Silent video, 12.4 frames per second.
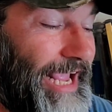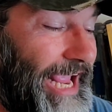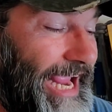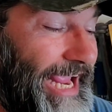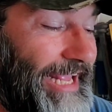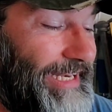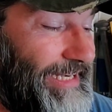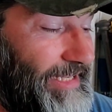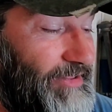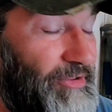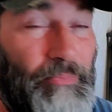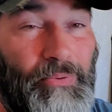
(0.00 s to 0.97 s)
and
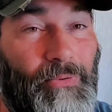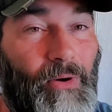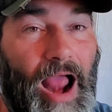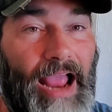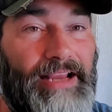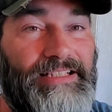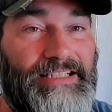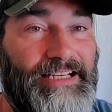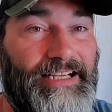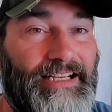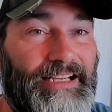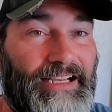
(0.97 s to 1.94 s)
the
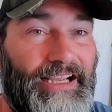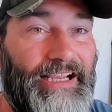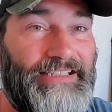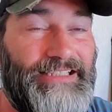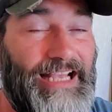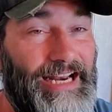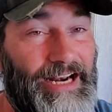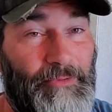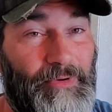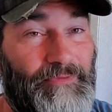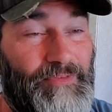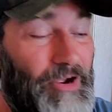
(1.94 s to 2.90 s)
pricing, as I know
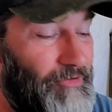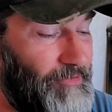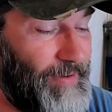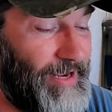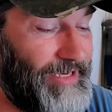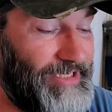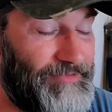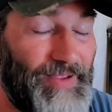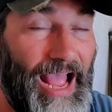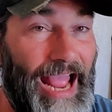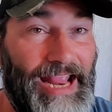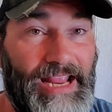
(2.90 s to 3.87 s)
we've talked about this,
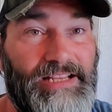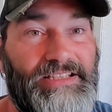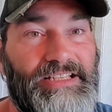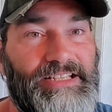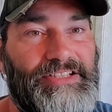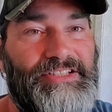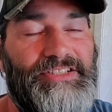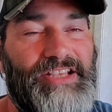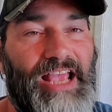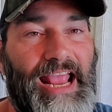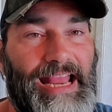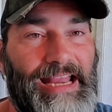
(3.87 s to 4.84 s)
it's
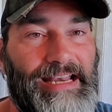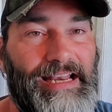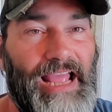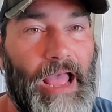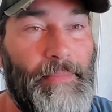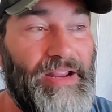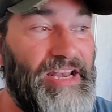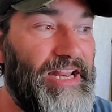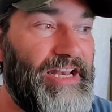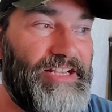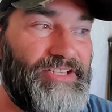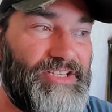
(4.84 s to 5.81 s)
insane. I mean,
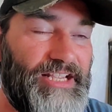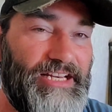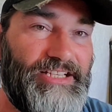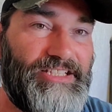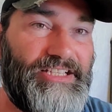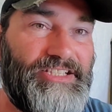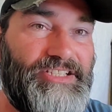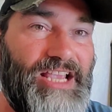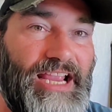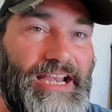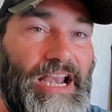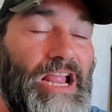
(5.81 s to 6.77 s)
it is
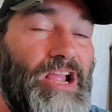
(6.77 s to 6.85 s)
insane.